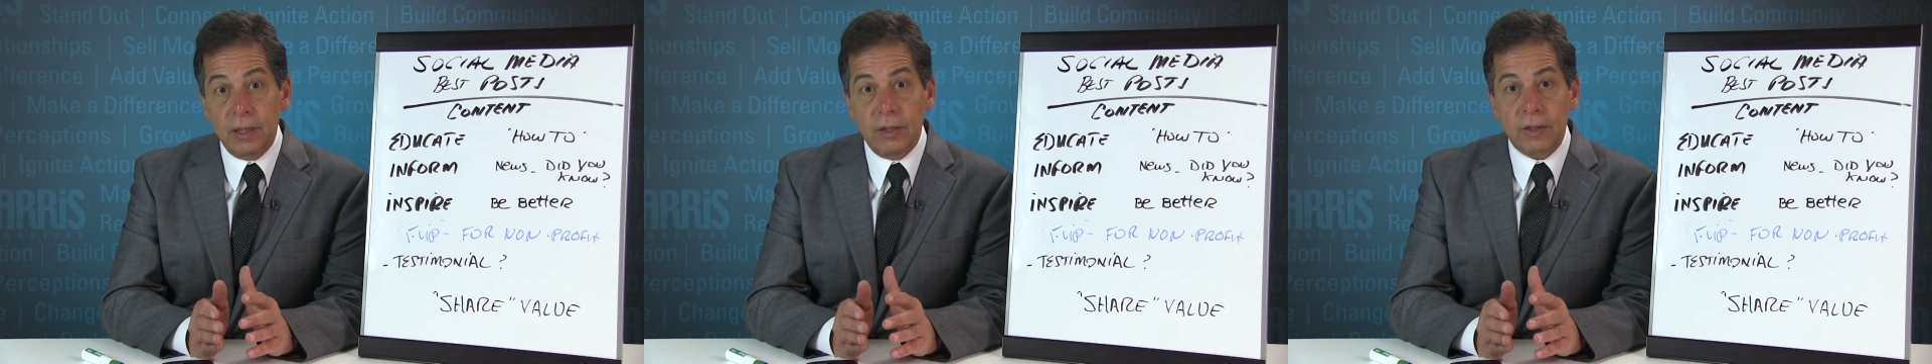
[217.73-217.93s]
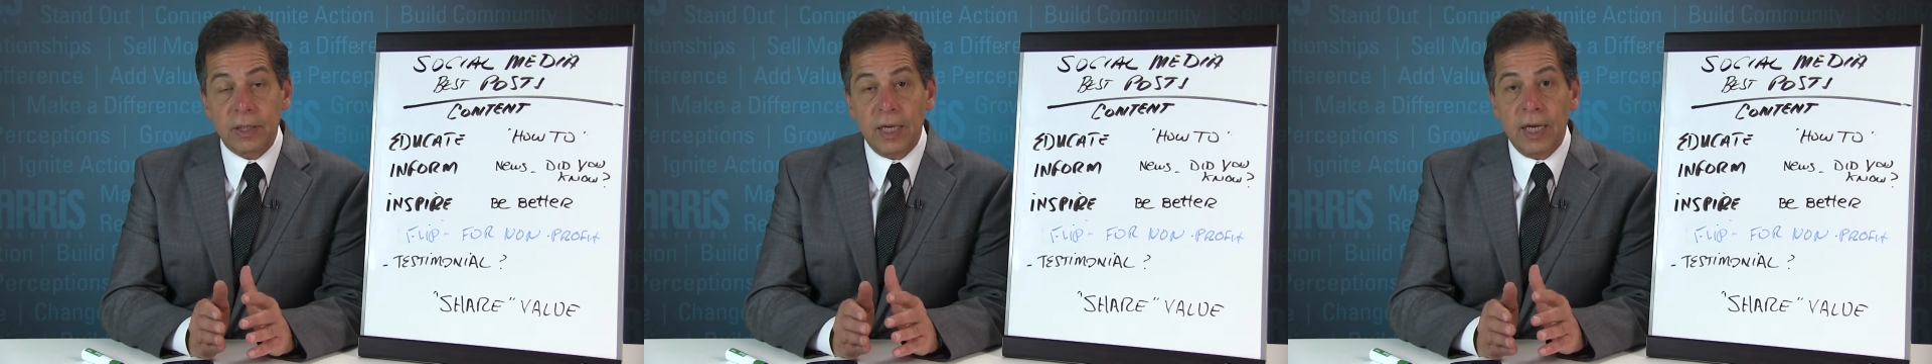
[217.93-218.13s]

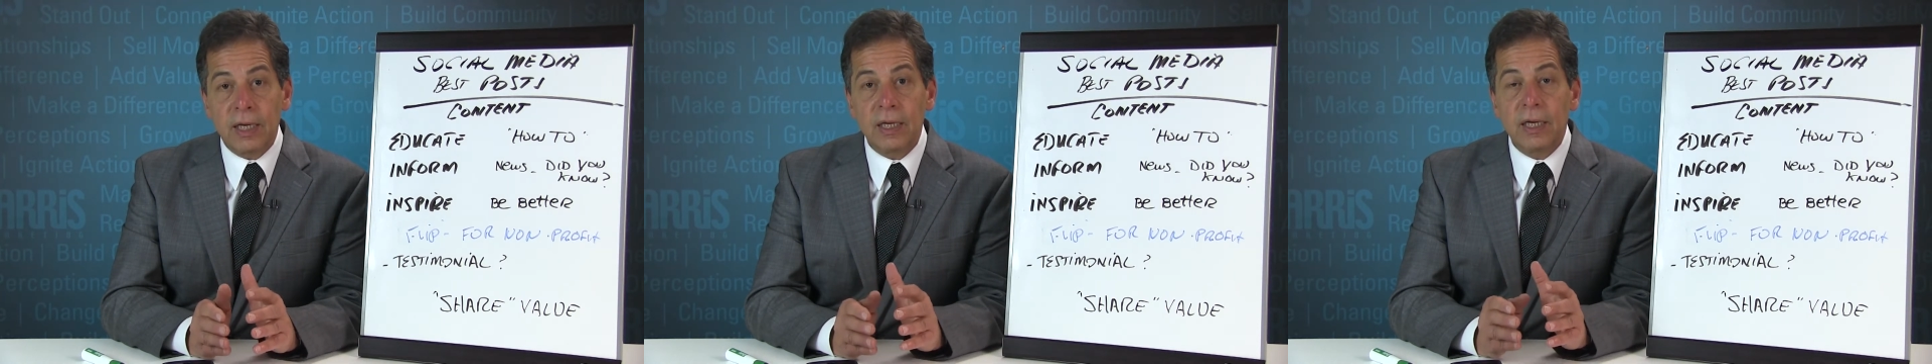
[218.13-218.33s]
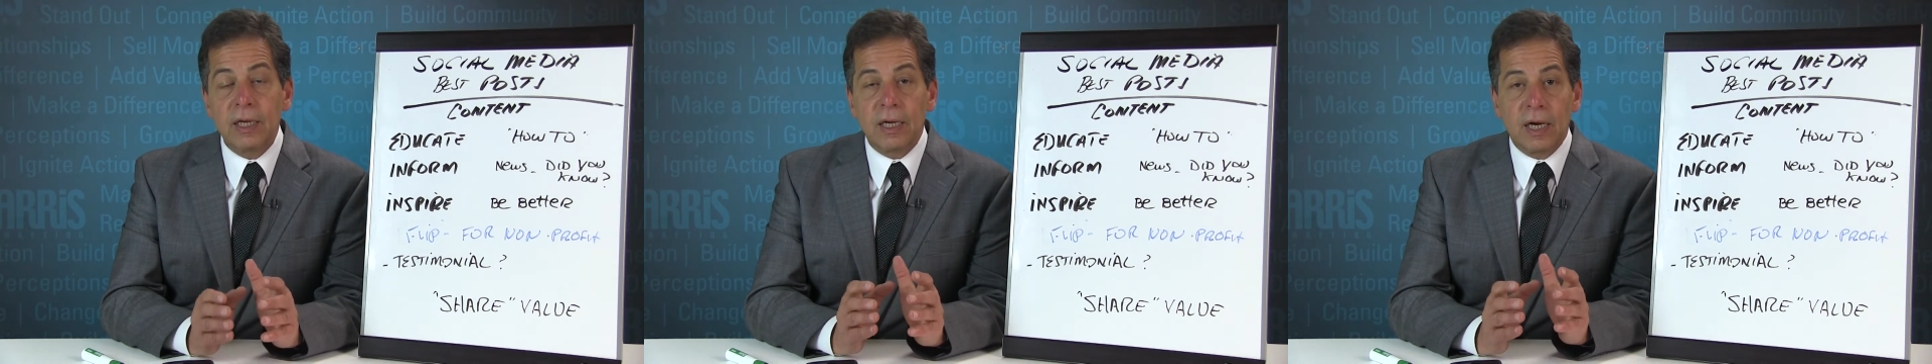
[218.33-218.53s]

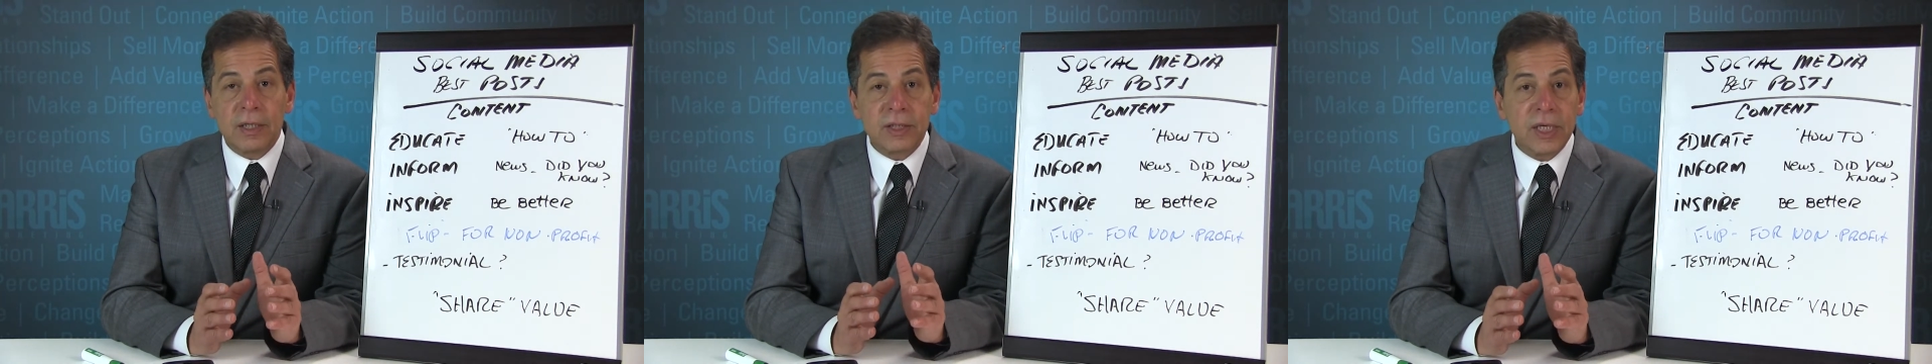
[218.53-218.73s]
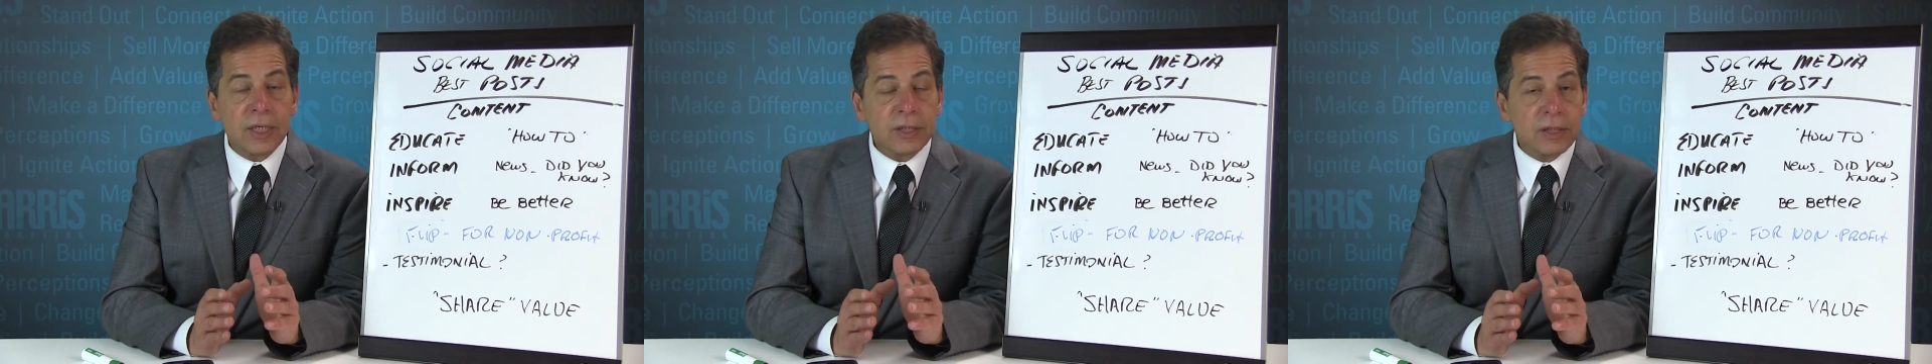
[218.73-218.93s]
Okay,
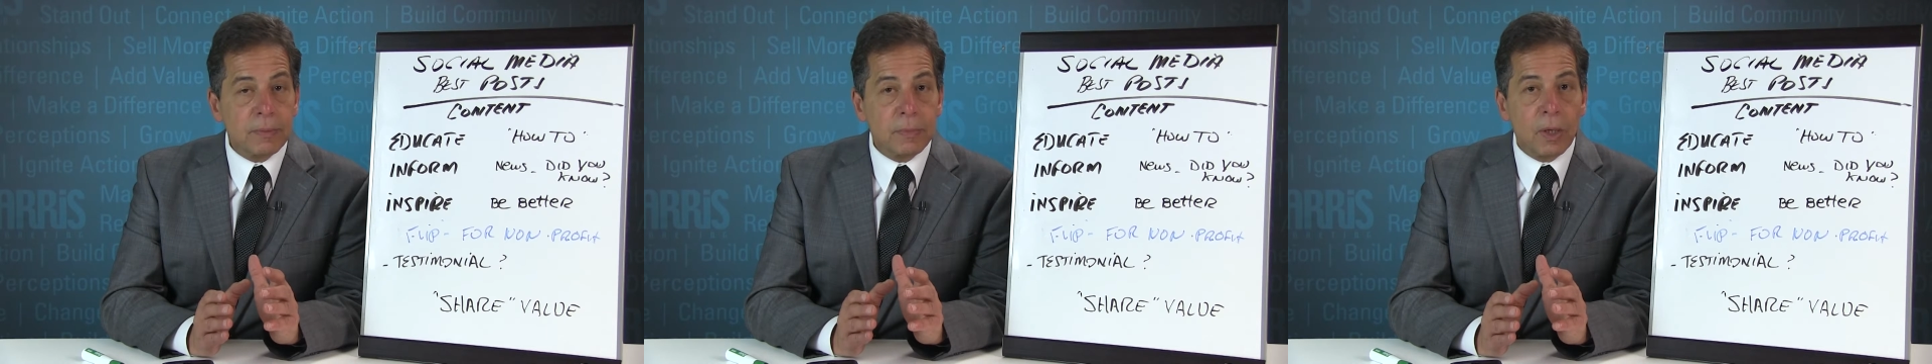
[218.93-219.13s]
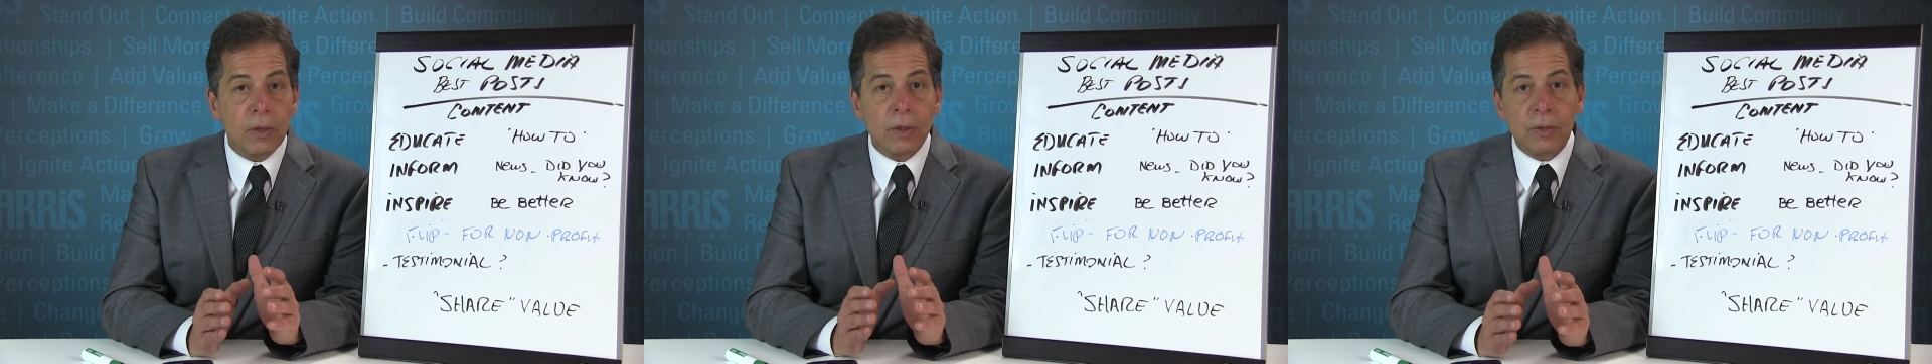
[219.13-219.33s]
a
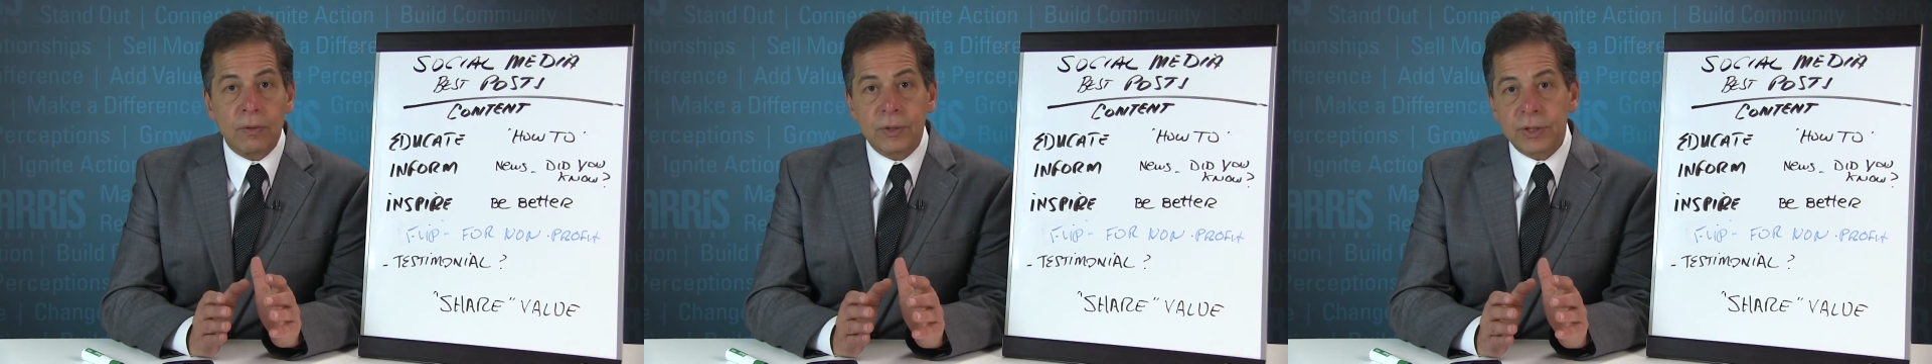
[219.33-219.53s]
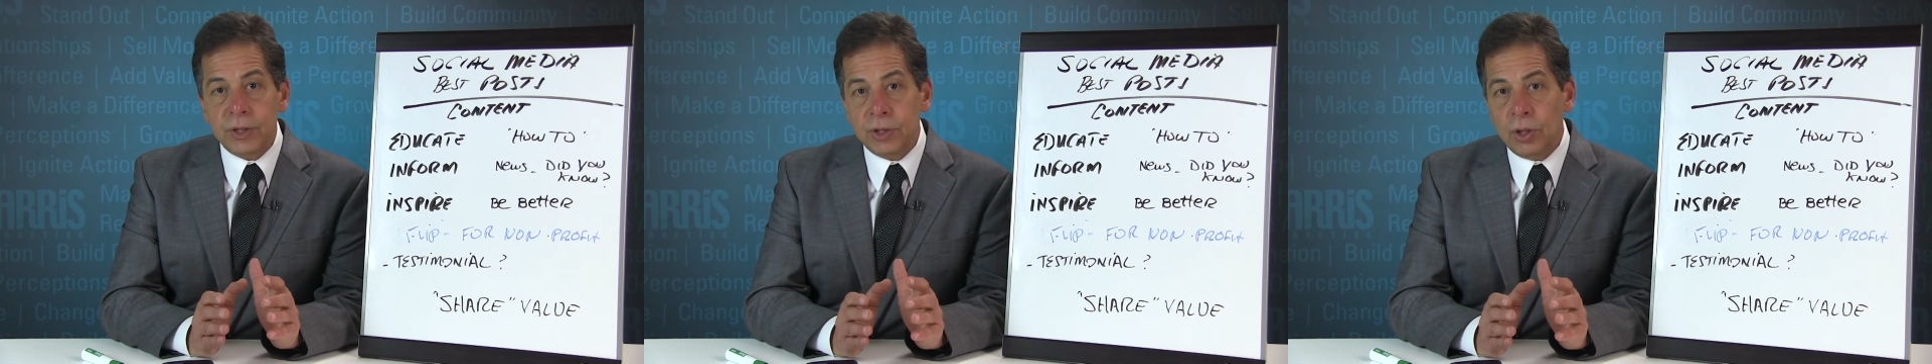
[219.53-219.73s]

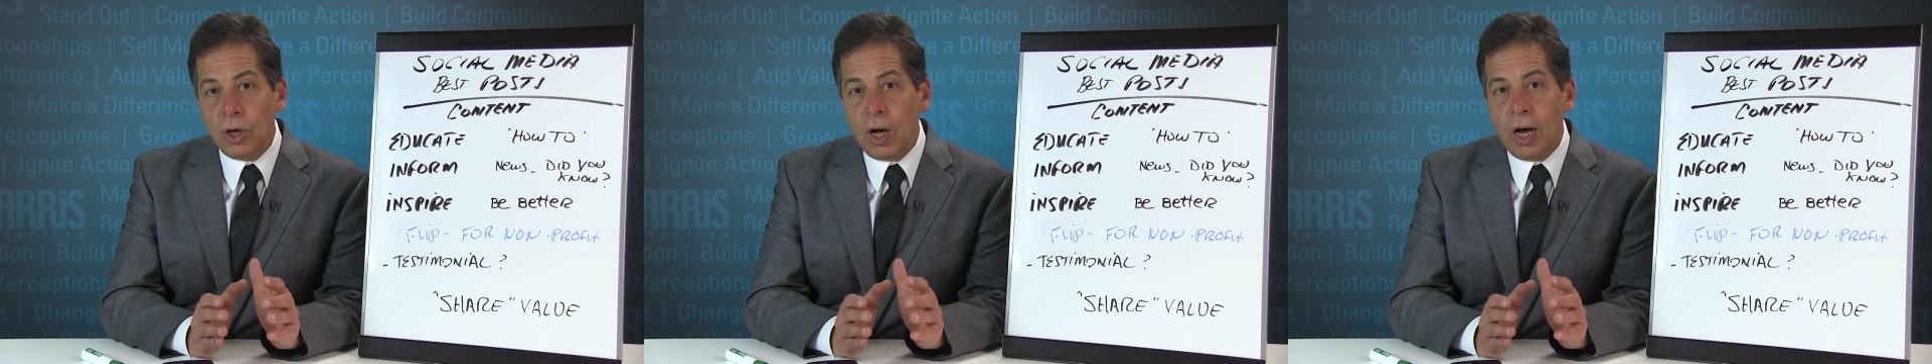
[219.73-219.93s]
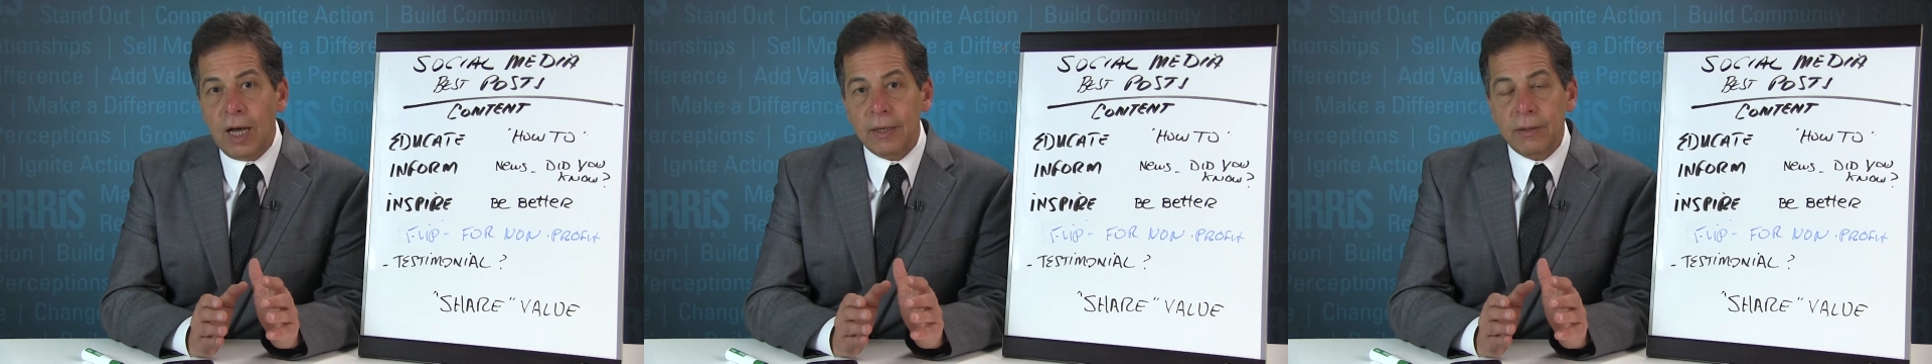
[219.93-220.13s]
testimonial is
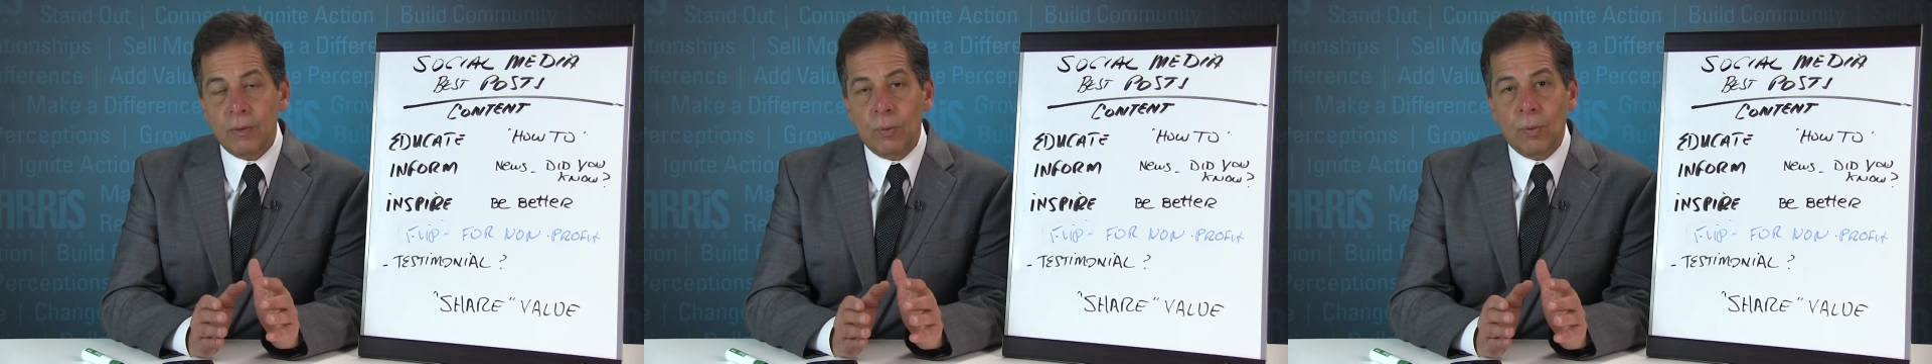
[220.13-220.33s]
not